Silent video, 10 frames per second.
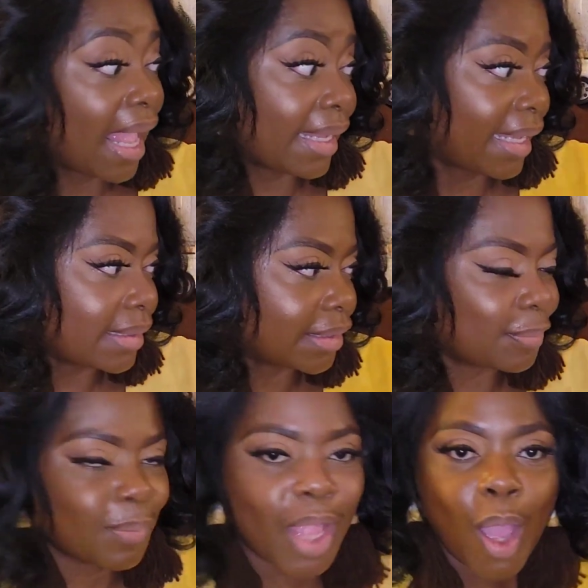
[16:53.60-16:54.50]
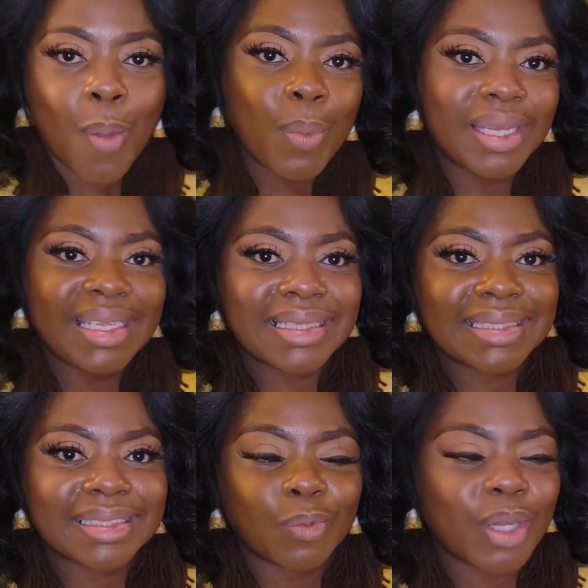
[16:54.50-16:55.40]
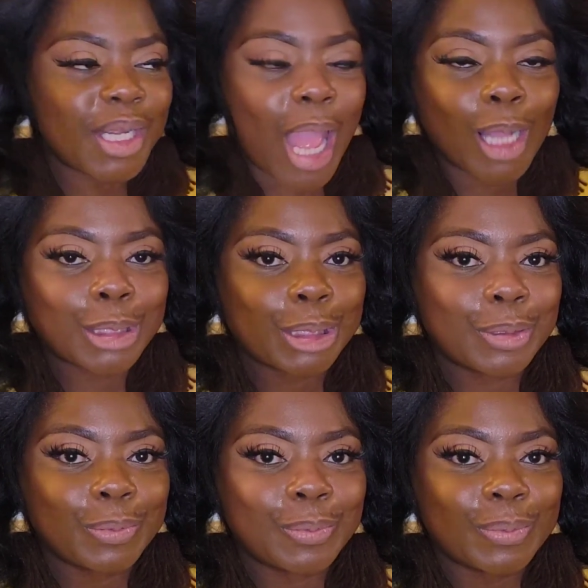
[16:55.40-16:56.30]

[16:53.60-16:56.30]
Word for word: I guess. But listen, we're down to